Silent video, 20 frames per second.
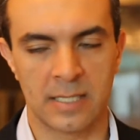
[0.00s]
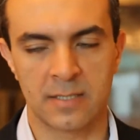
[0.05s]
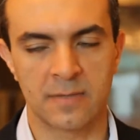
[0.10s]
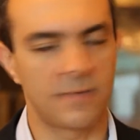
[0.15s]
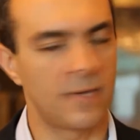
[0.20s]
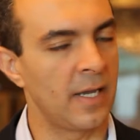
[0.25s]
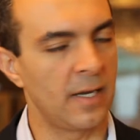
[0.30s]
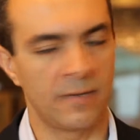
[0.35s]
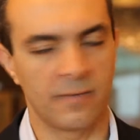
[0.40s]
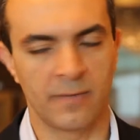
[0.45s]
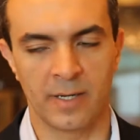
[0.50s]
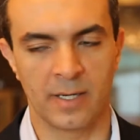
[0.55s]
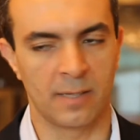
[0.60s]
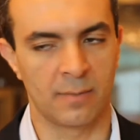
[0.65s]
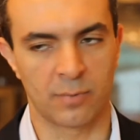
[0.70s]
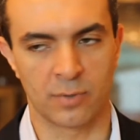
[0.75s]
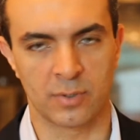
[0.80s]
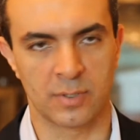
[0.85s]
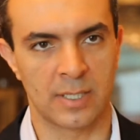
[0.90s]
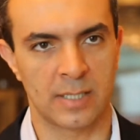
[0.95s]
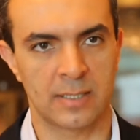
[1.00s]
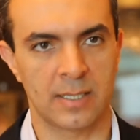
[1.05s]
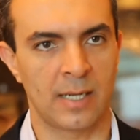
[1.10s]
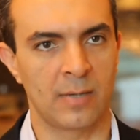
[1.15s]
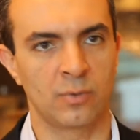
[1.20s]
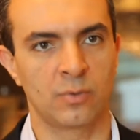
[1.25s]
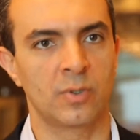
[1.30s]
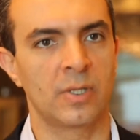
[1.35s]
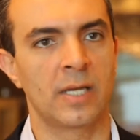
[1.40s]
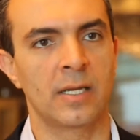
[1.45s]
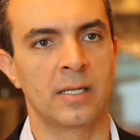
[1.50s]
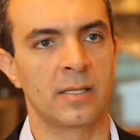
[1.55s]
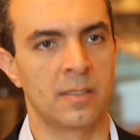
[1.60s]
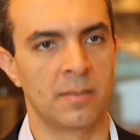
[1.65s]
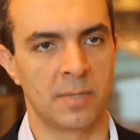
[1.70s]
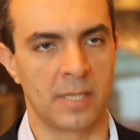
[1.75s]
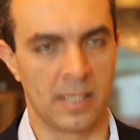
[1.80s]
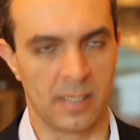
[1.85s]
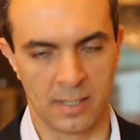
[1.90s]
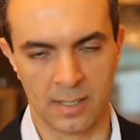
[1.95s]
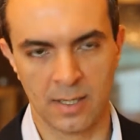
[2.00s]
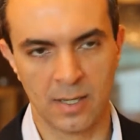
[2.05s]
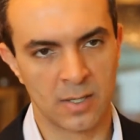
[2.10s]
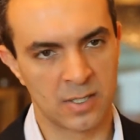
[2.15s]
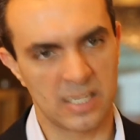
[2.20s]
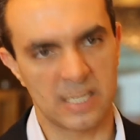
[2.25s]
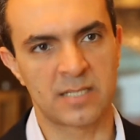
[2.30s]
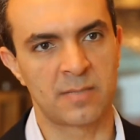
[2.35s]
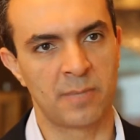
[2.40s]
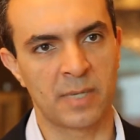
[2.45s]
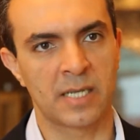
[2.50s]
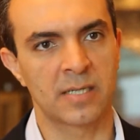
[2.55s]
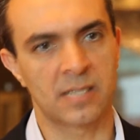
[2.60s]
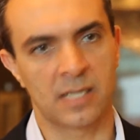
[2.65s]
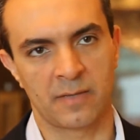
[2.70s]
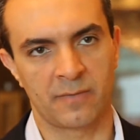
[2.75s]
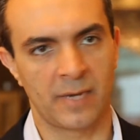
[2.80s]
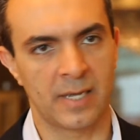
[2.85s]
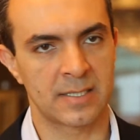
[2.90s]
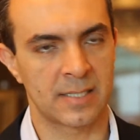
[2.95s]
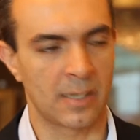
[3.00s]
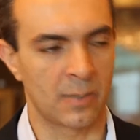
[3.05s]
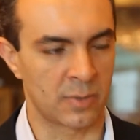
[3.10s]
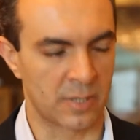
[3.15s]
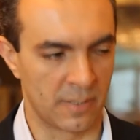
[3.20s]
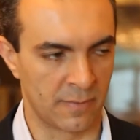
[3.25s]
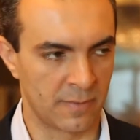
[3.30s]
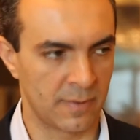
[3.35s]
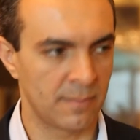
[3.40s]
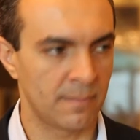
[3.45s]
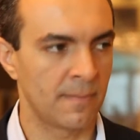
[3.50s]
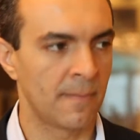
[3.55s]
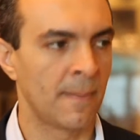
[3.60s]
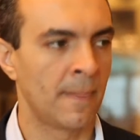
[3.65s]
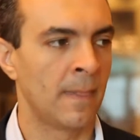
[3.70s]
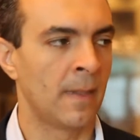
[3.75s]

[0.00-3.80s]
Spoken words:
That's very, very important. I would do that in the beginning. That's the biggest advice I would give them.